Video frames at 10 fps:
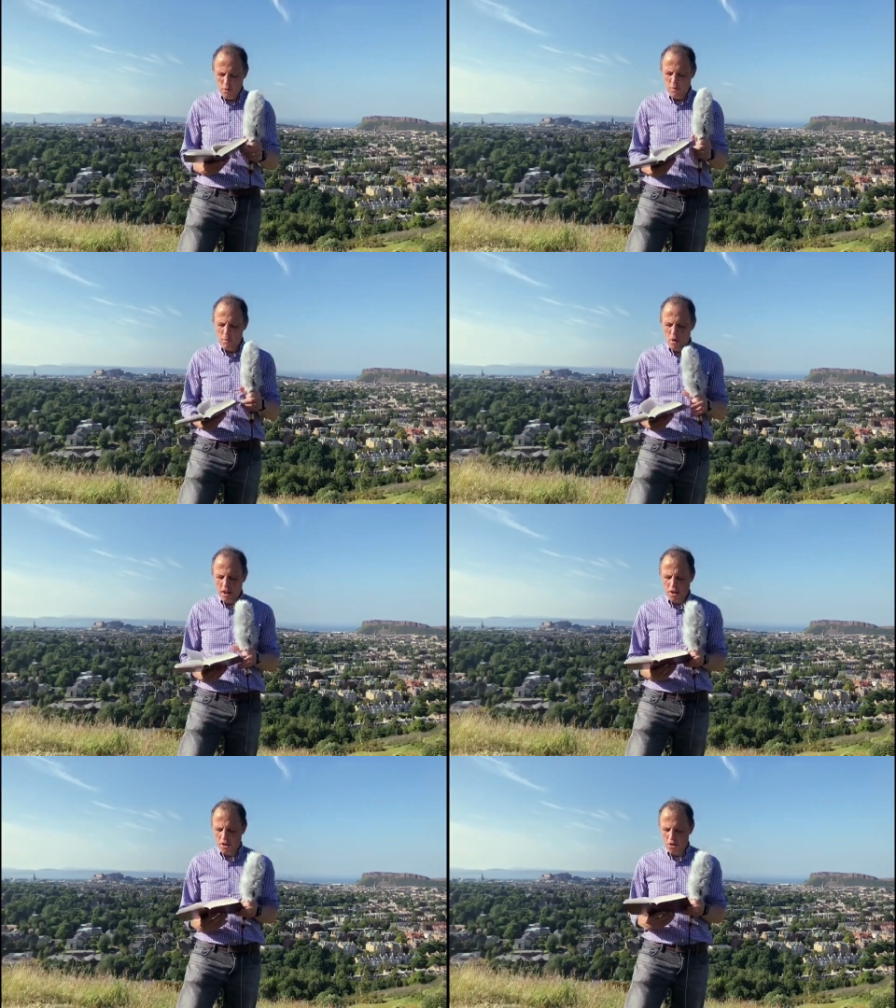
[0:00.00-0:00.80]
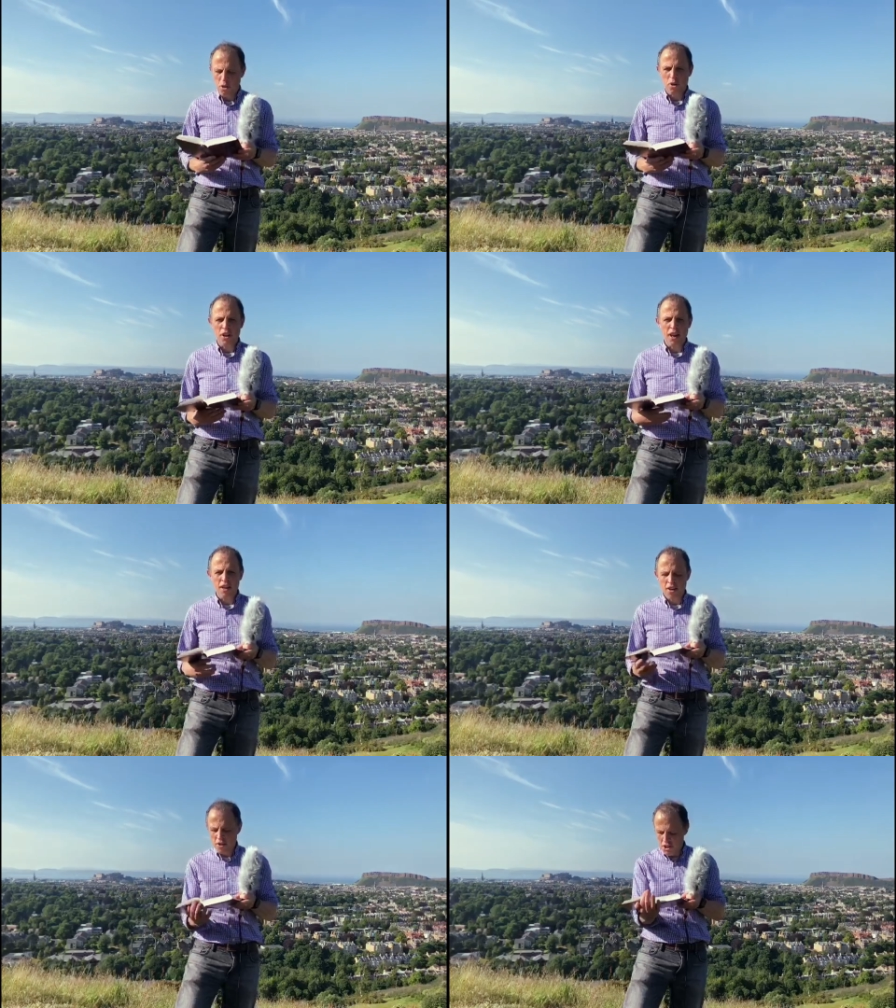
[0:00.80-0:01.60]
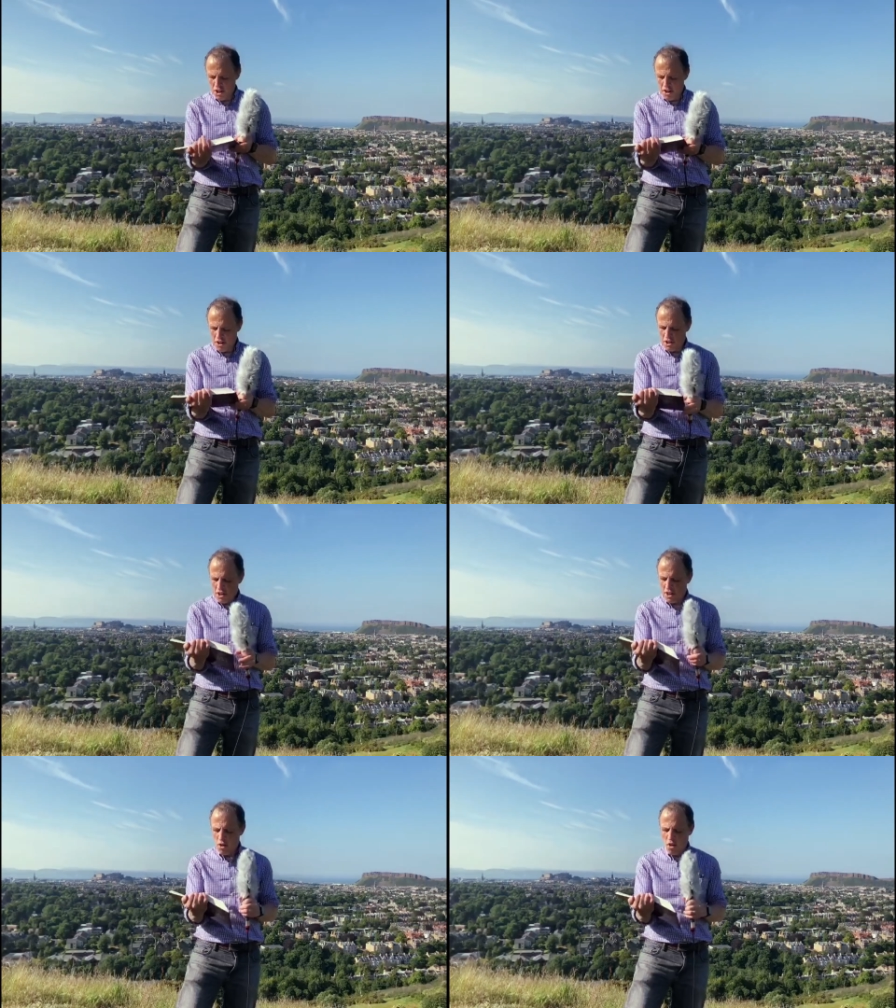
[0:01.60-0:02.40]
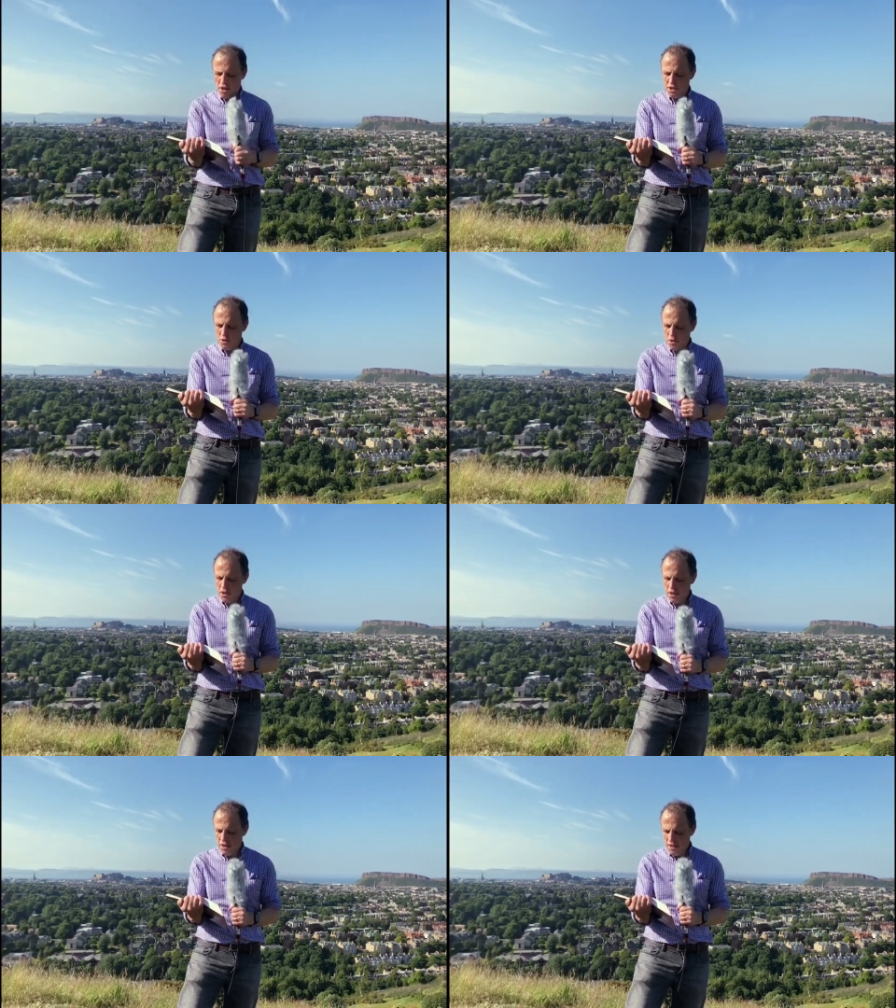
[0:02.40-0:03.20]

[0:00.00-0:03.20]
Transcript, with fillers: We've been working through Luke 9 in our church at Cornerstone.